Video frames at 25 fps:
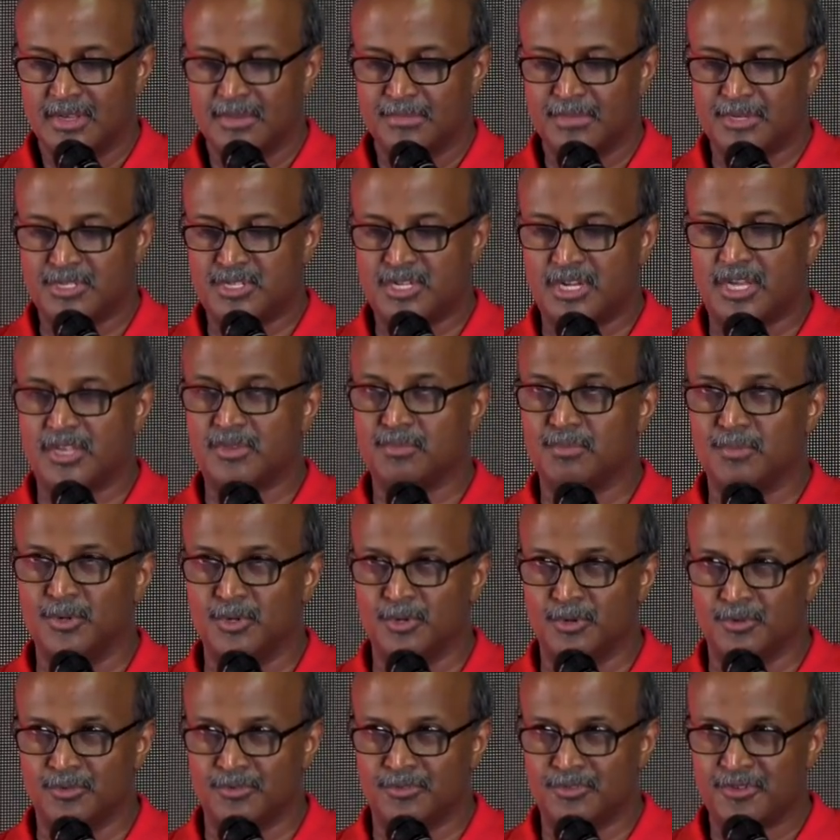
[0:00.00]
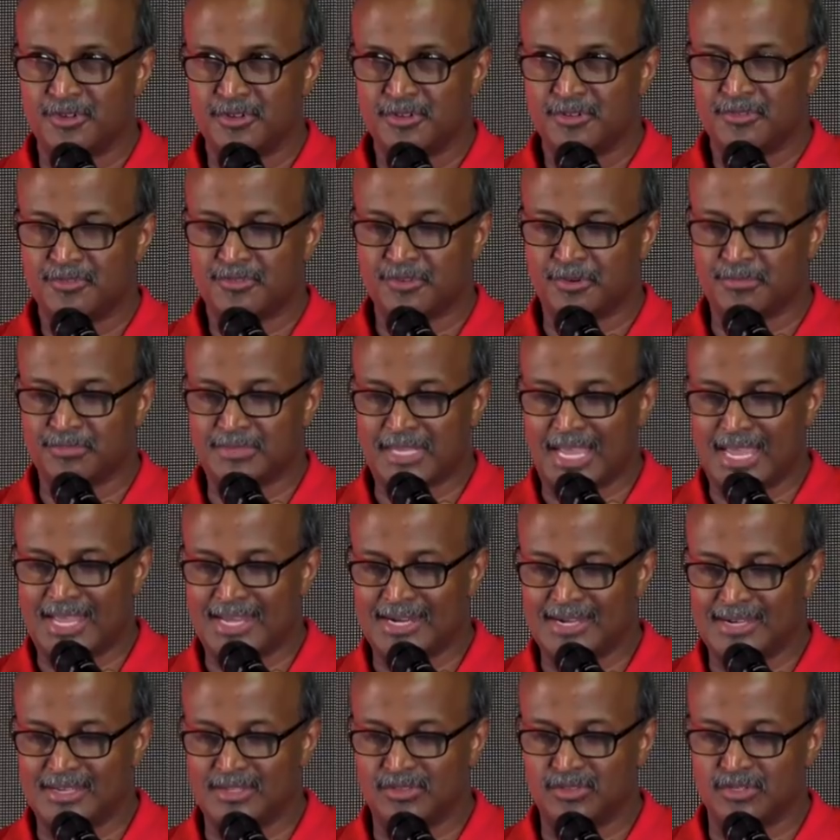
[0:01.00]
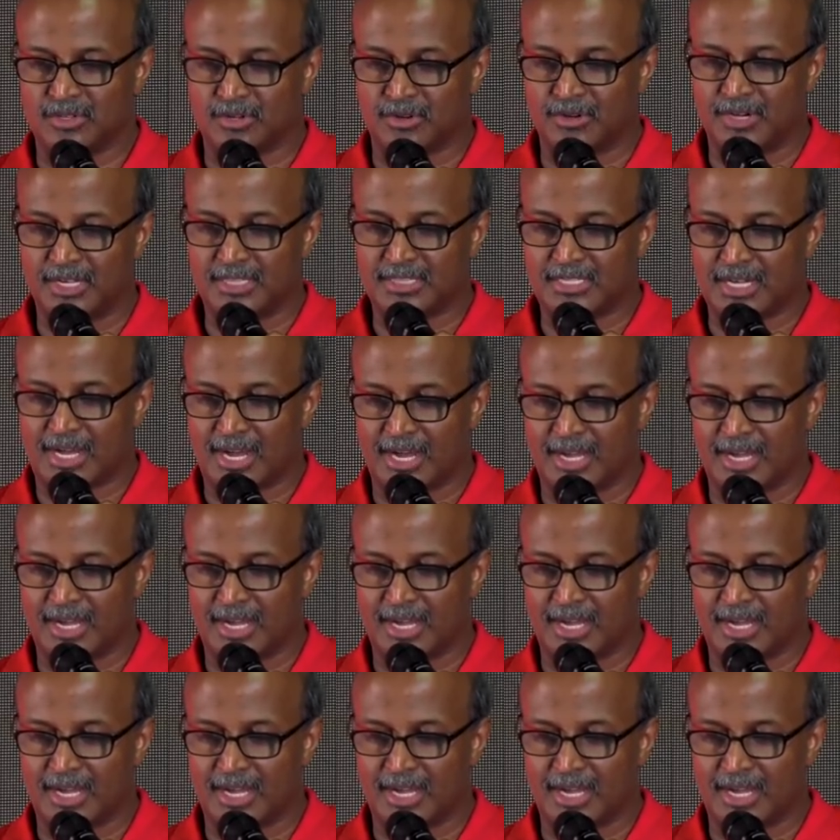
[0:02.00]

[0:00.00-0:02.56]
but she has moved from Tanglin to Kreta